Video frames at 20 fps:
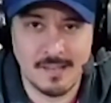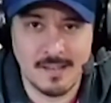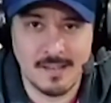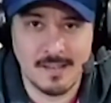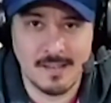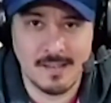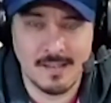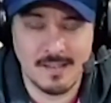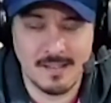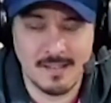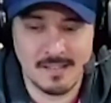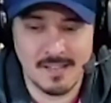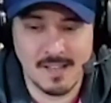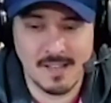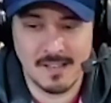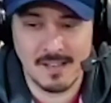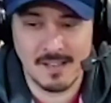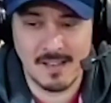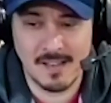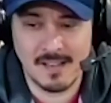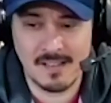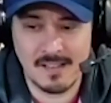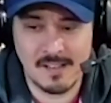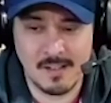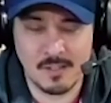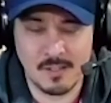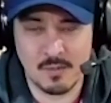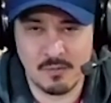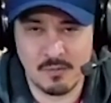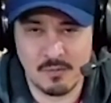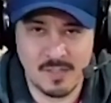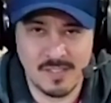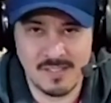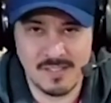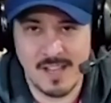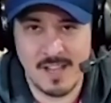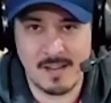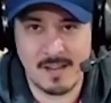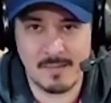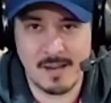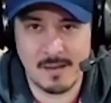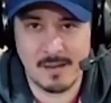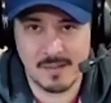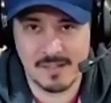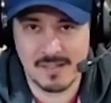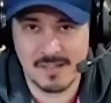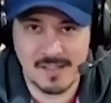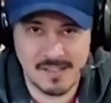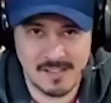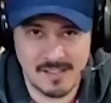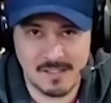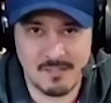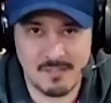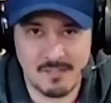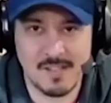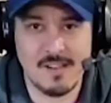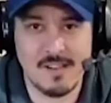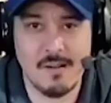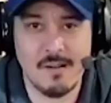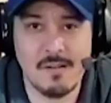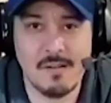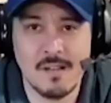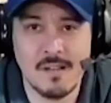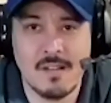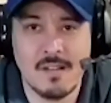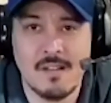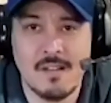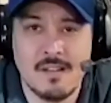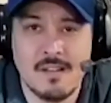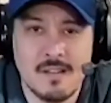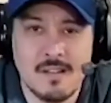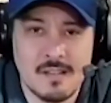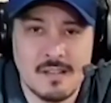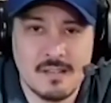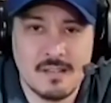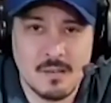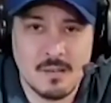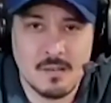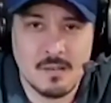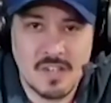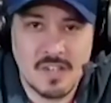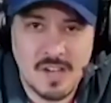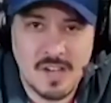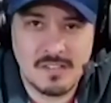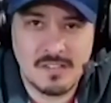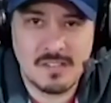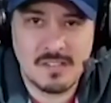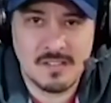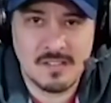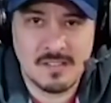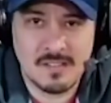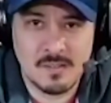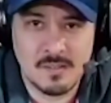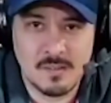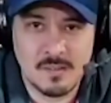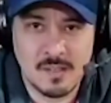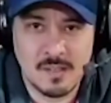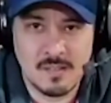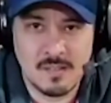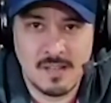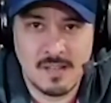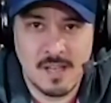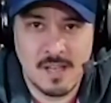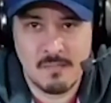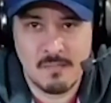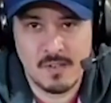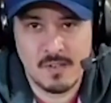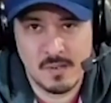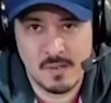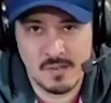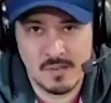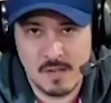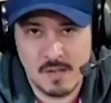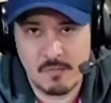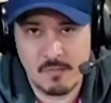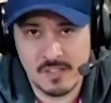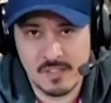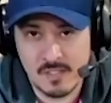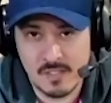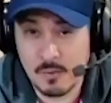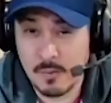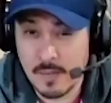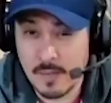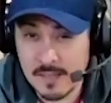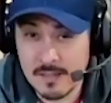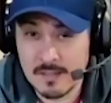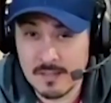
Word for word: and it's like any other free time I was editing video so changing to doing game videos every two weeks